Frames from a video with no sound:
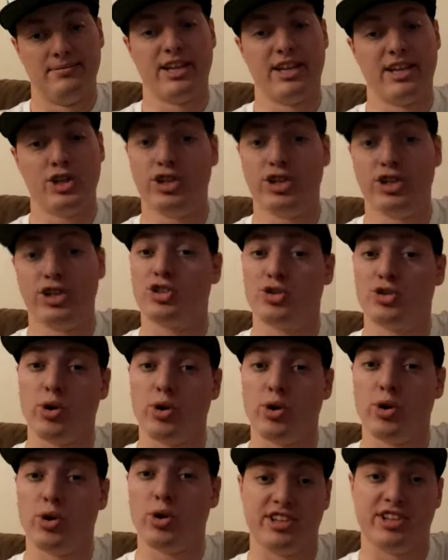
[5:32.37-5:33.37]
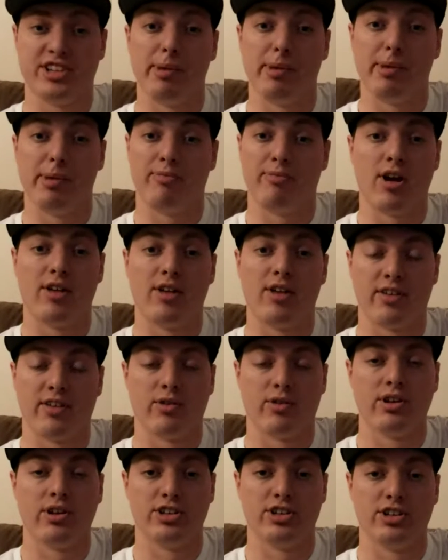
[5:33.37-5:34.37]
They should destroy this team up front. They
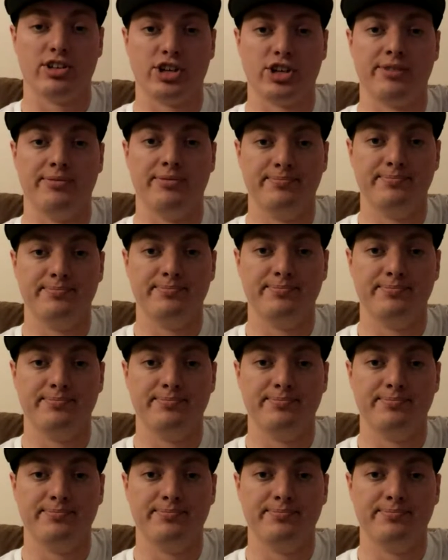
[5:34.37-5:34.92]
really should.